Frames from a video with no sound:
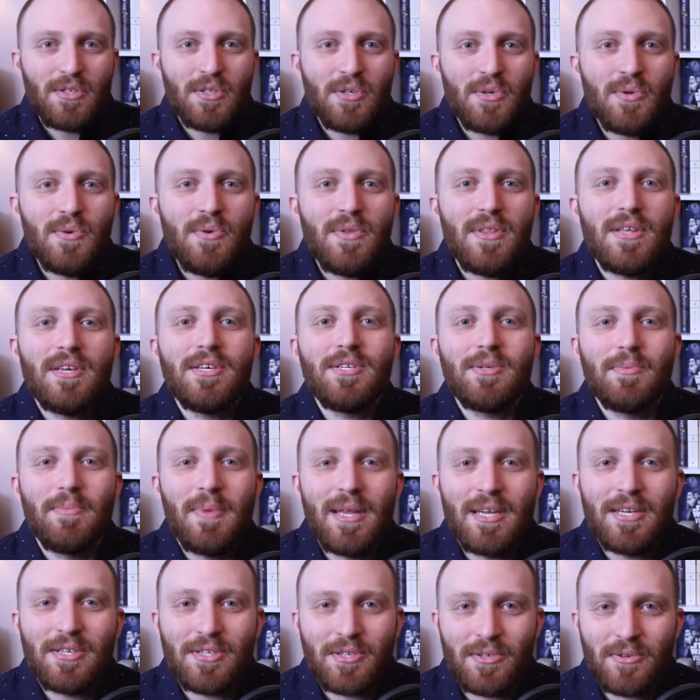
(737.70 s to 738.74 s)
to this
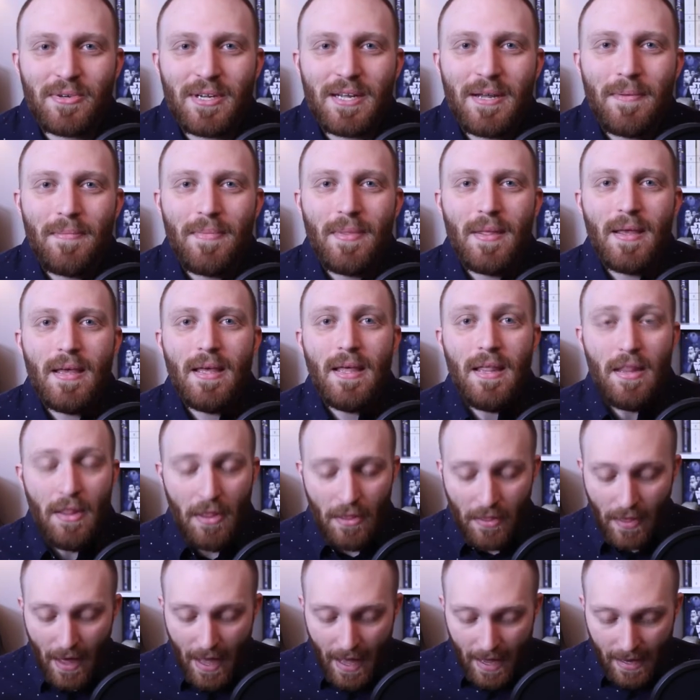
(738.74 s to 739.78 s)
ministry
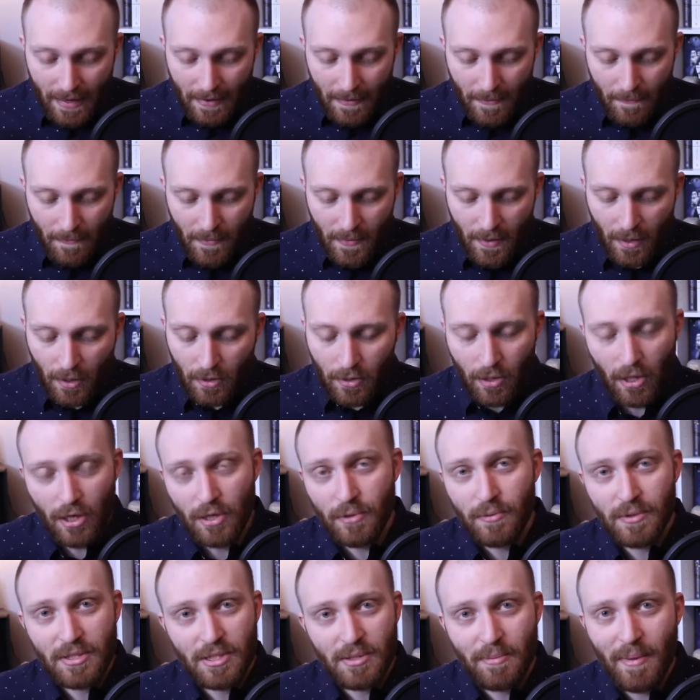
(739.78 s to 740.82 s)
that,
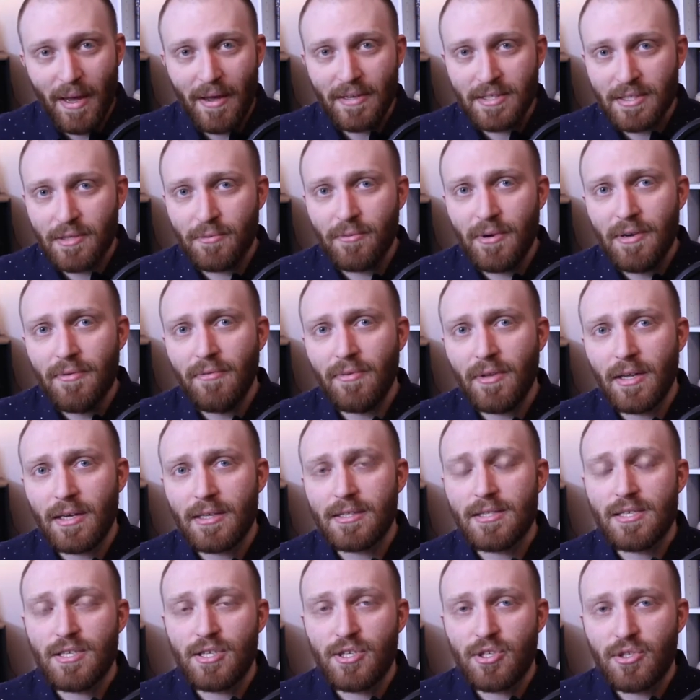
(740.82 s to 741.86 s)
along with some acid
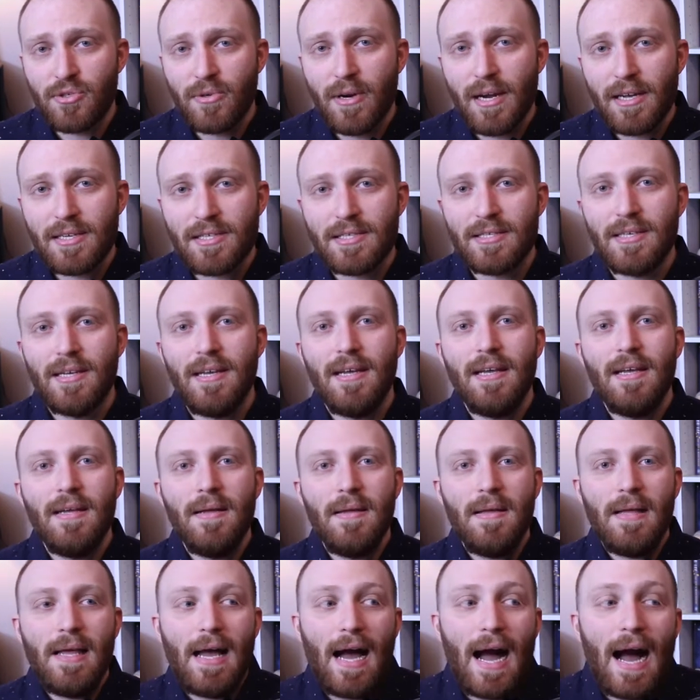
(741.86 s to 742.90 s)
reflux, the stress,
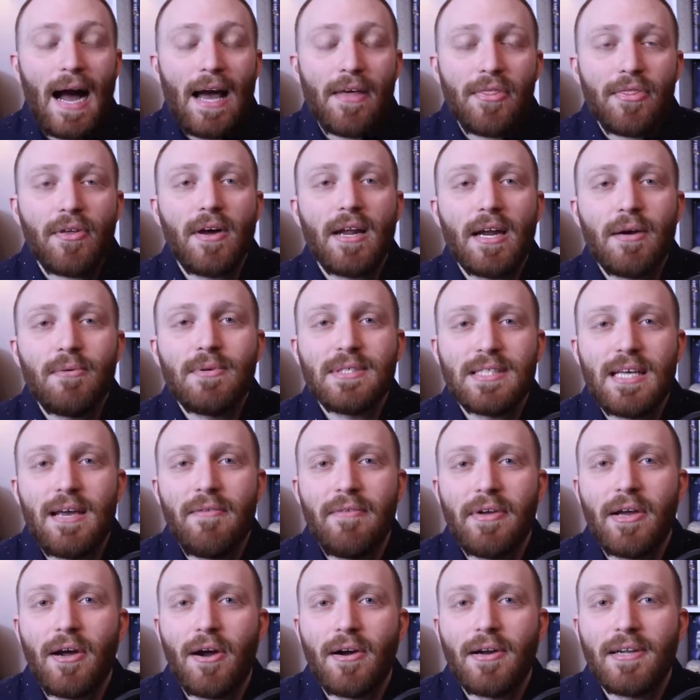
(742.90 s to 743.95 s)
I thought I was
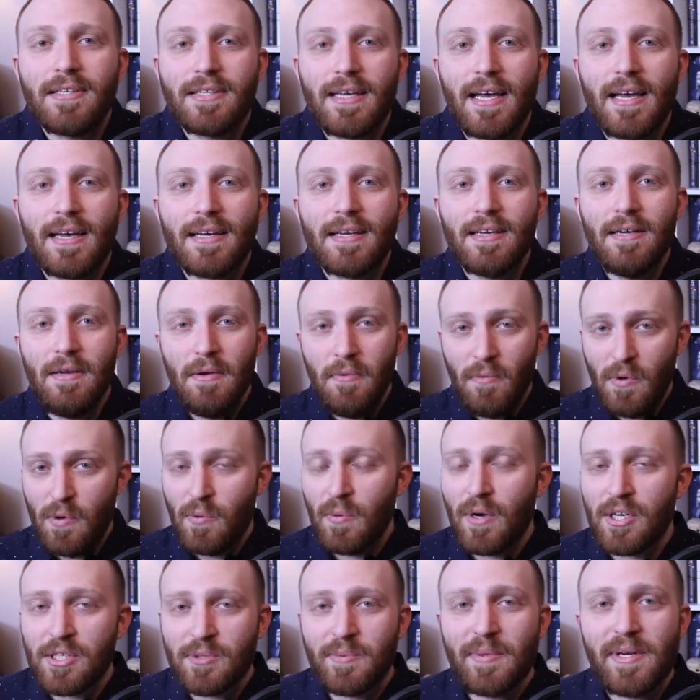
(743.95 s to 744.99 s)
having a heart attack.
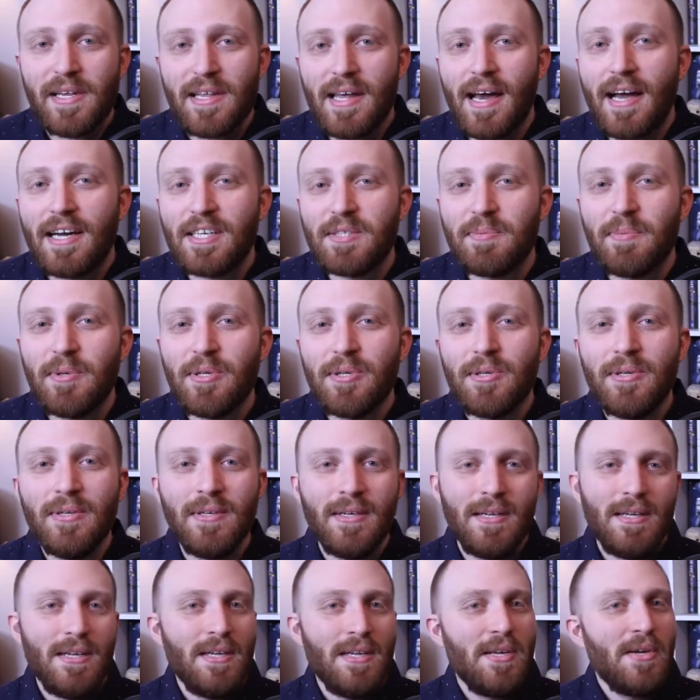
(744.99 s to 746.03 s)
We rushed me to the
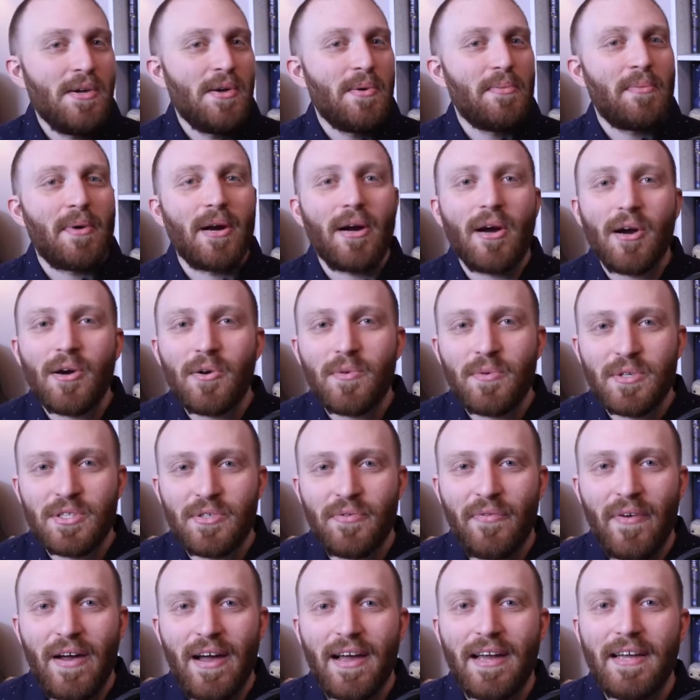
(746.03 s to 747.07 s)
hospital. My heart
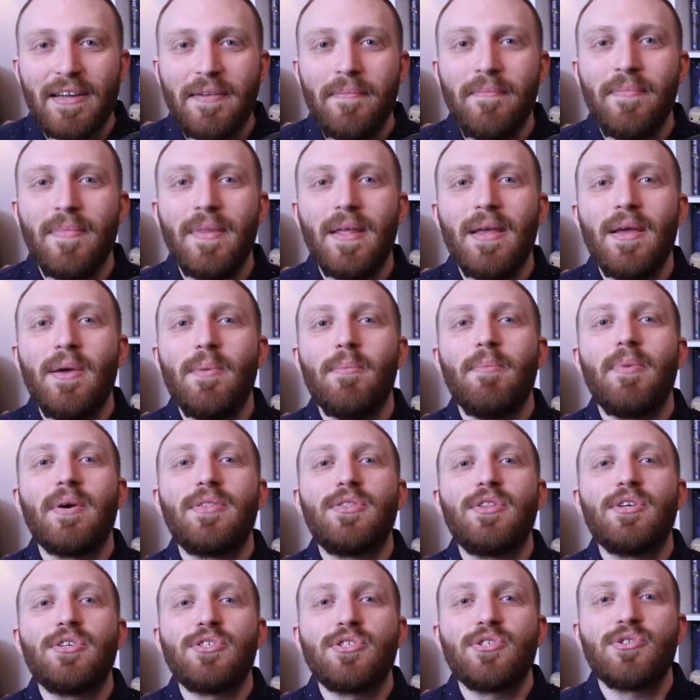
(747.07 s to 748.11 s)
was fine,
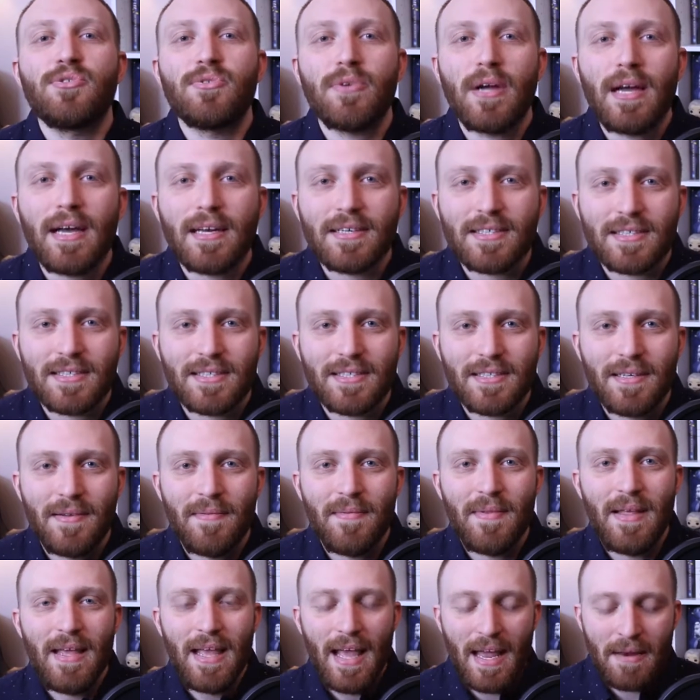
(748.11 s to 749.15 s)
but the stress
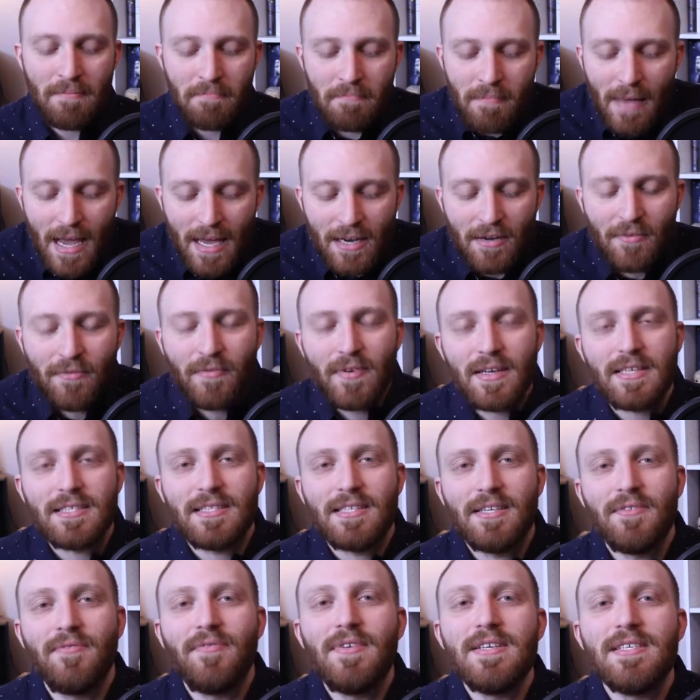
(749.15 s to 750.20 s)
had
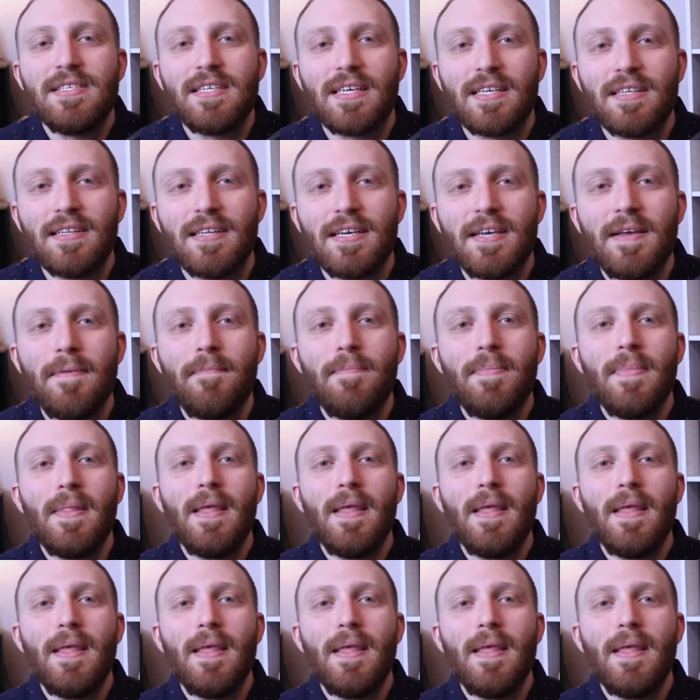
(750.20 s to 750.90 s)
manifested physically.